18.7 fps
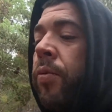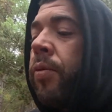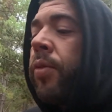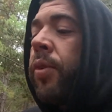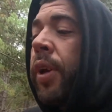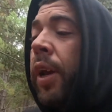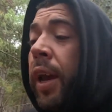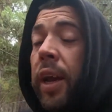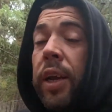
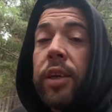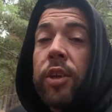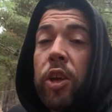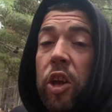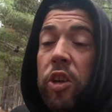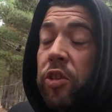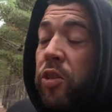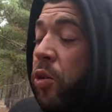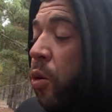yeah,
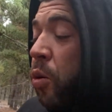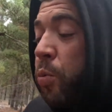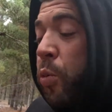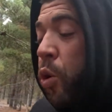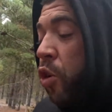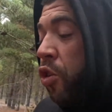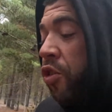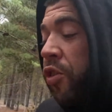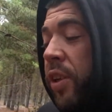I saw
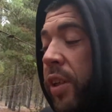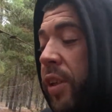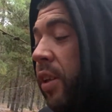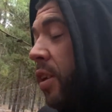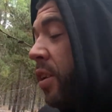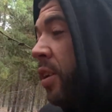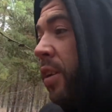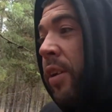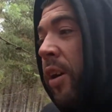more shit
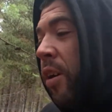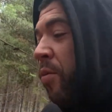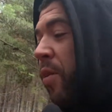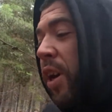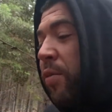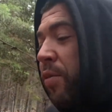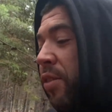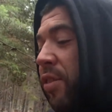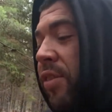than I've
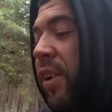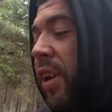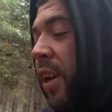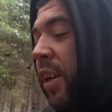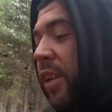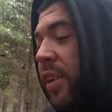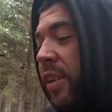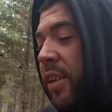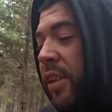ever
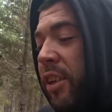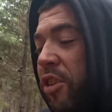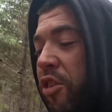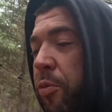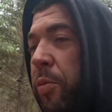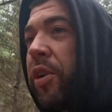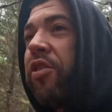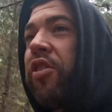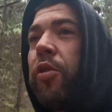seen,
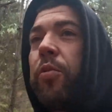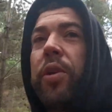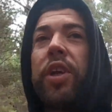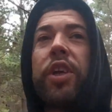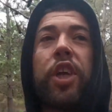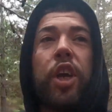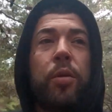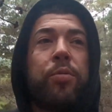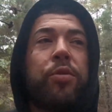especially when
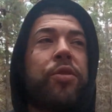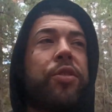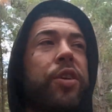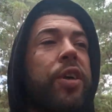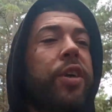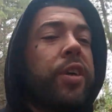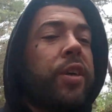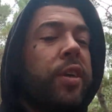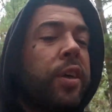it comes
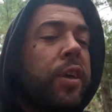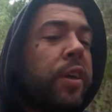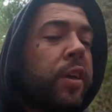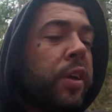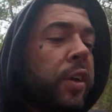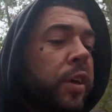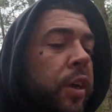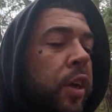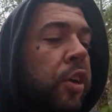to
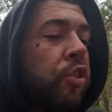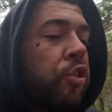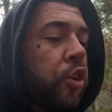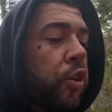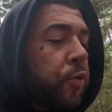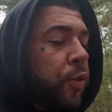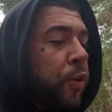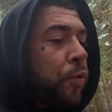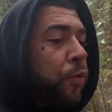
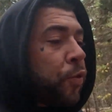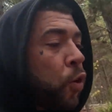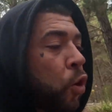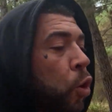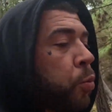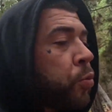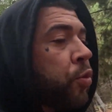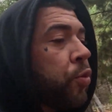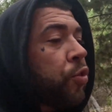different
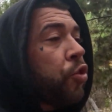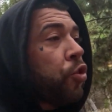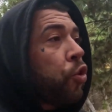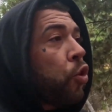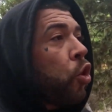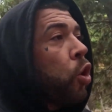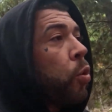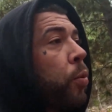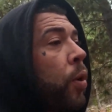forms of
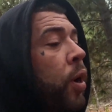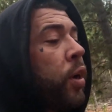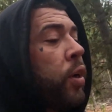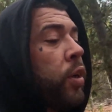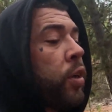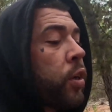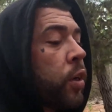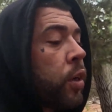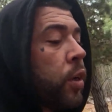
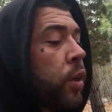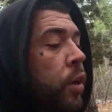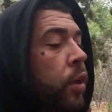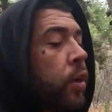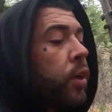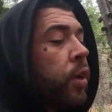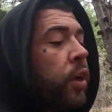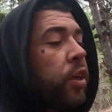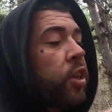trauma
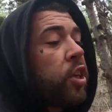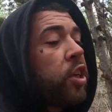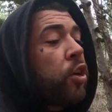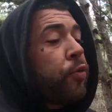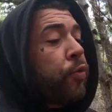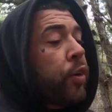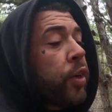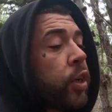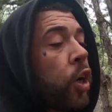in
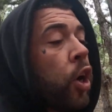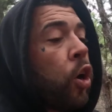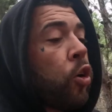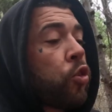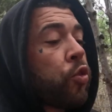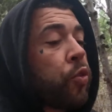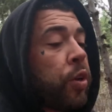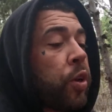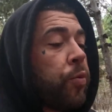different
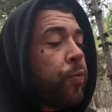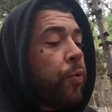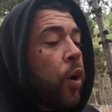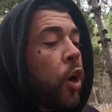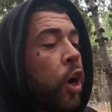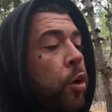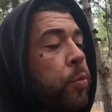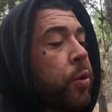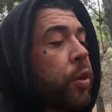cultural
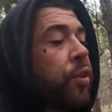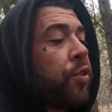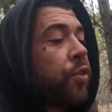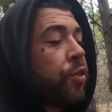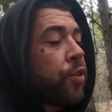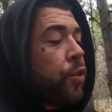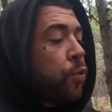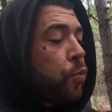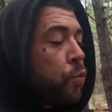environments.